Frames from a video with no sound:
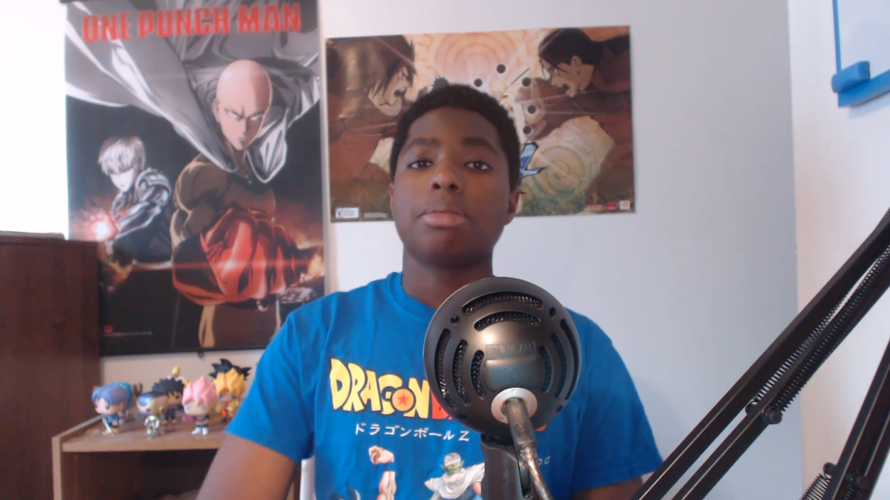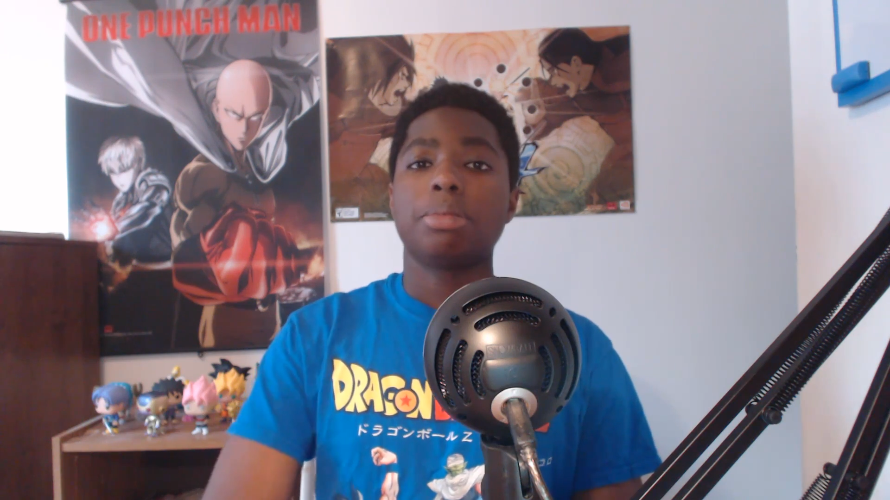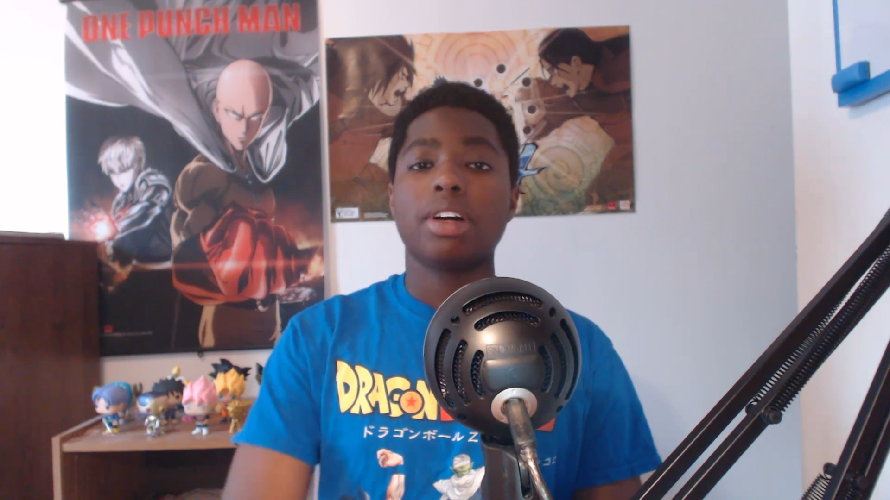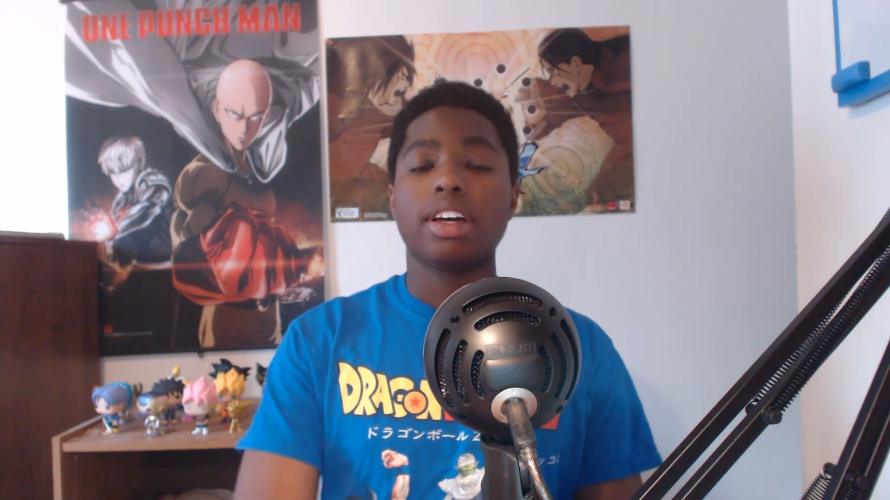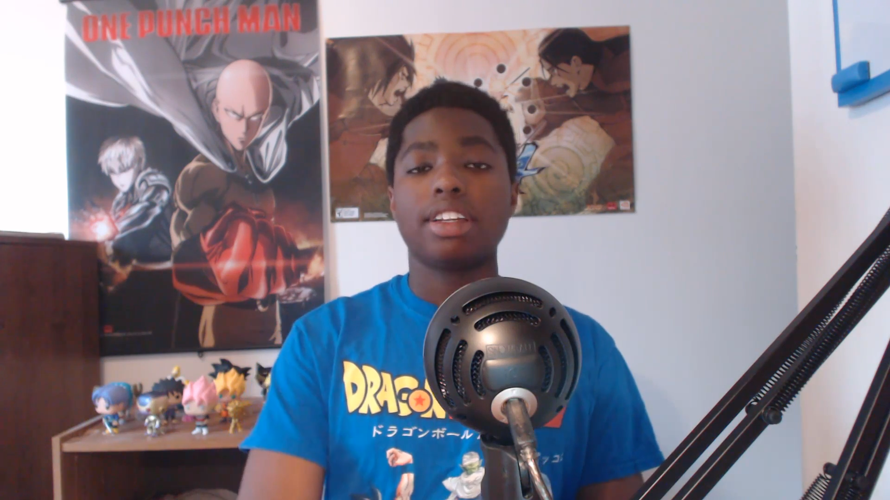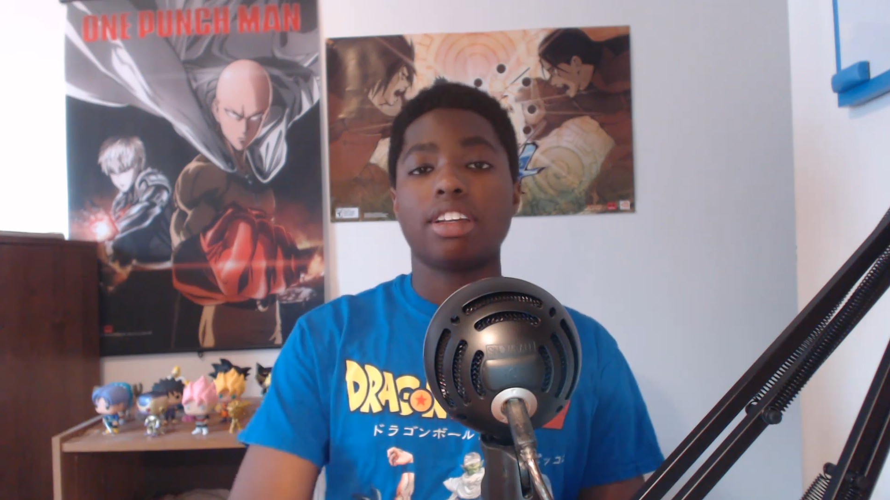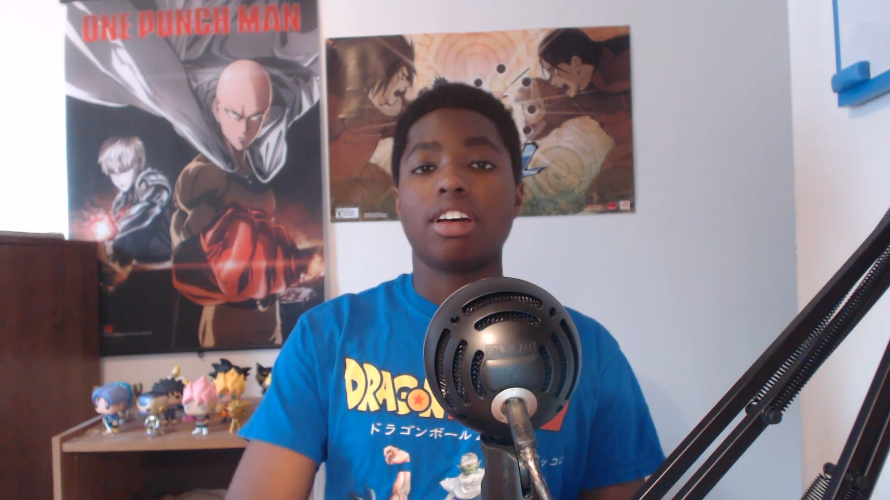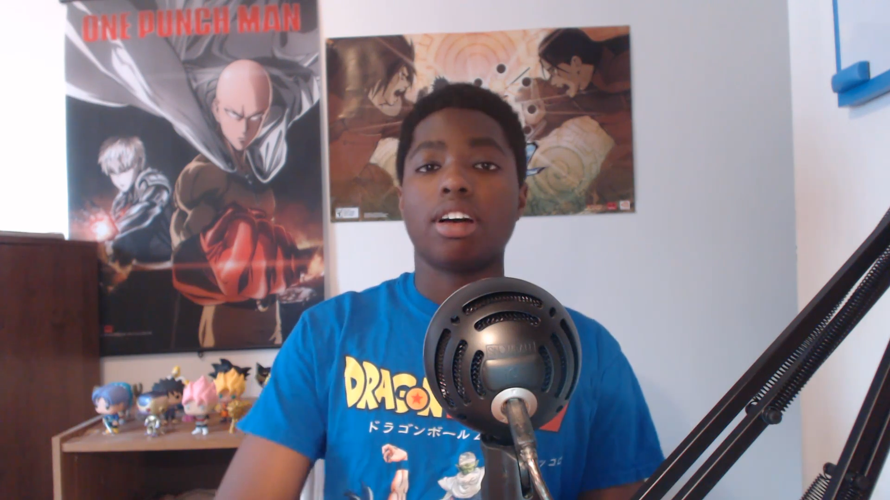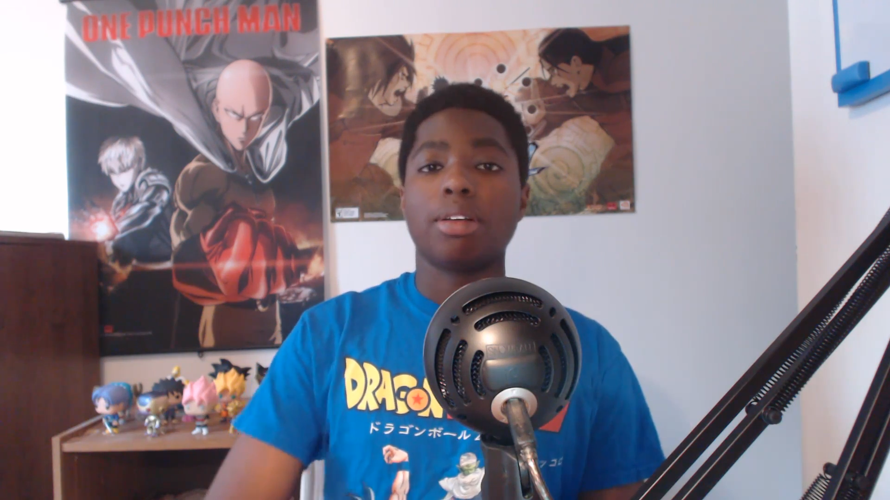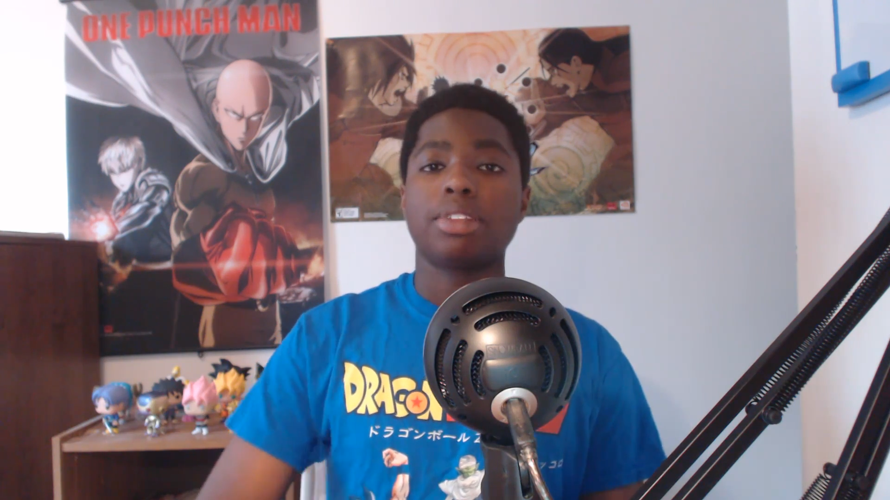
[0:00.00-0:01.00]
But
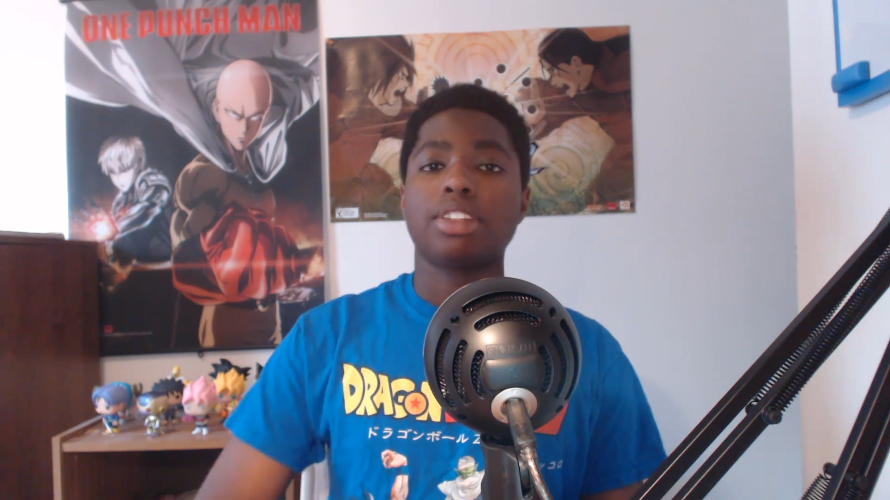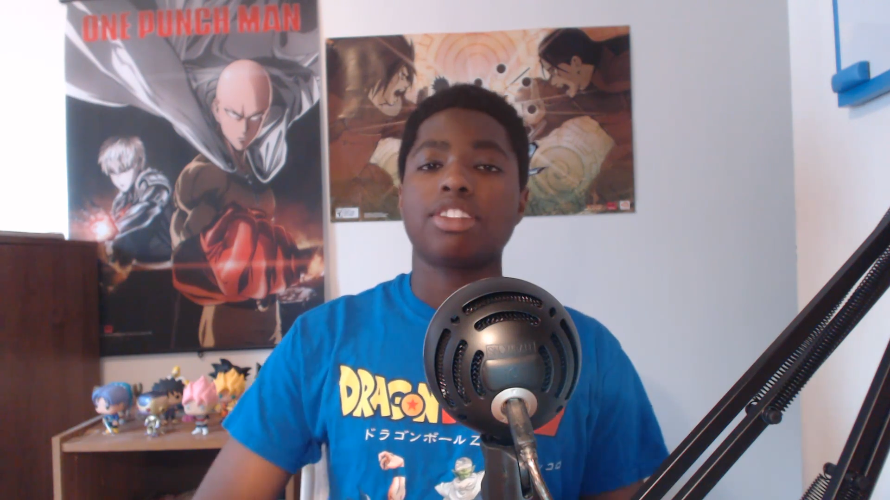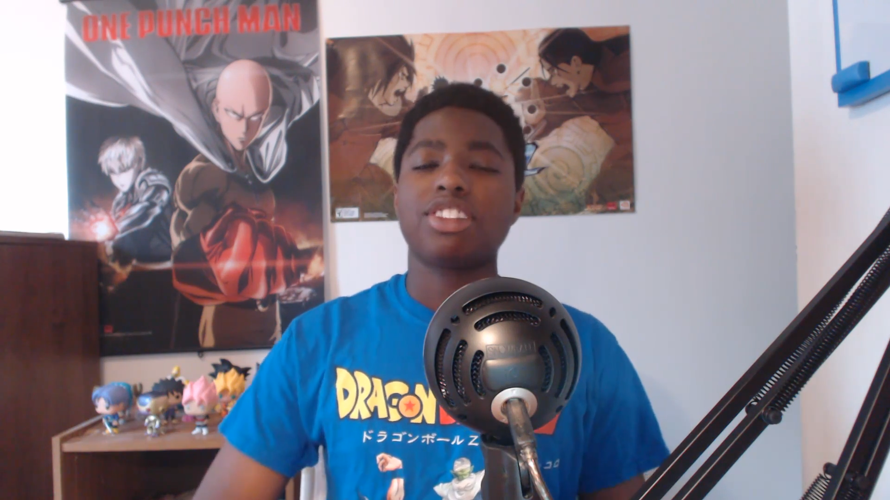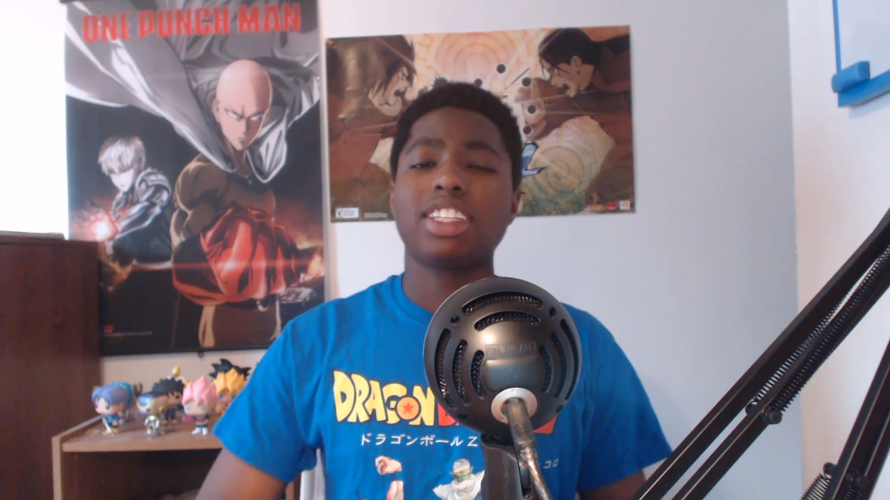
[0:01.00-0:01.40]
the